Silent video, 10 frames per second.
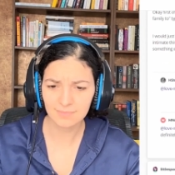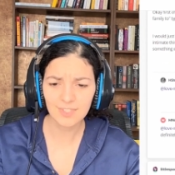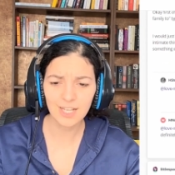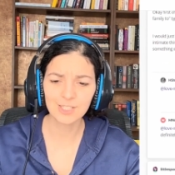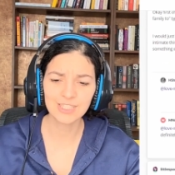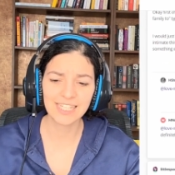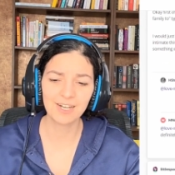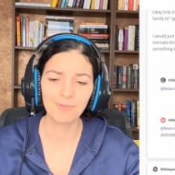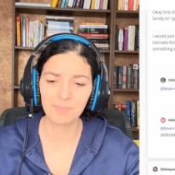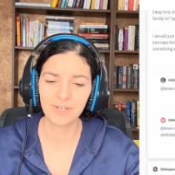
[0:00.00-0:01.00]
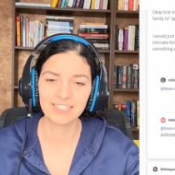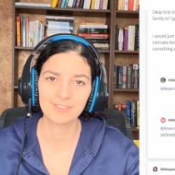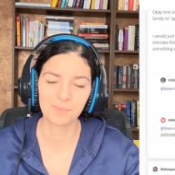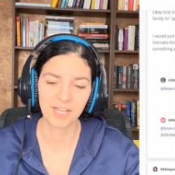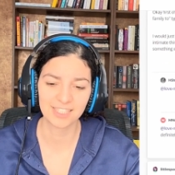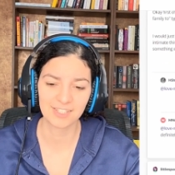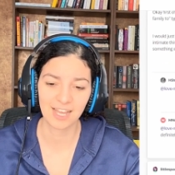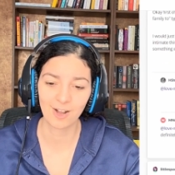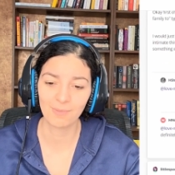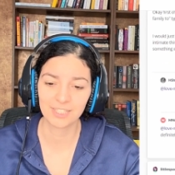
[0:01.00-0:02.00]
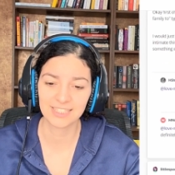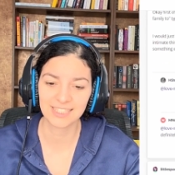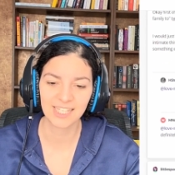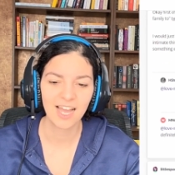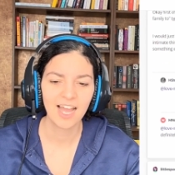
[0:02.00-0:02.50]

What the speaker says: You'll see how one person replies to that comment and says,